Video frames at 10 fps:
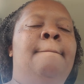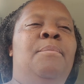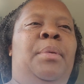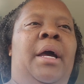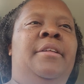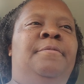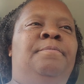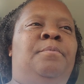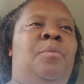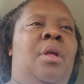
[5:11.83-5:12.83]
But
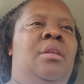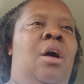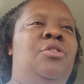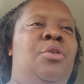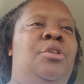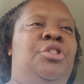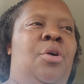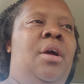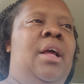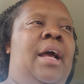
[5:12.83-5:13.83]
long story
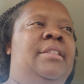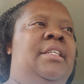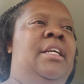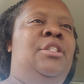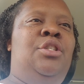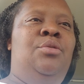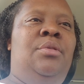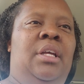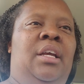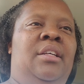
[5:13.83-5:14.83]
short, I did two
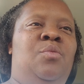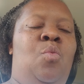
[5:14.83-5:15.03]
things.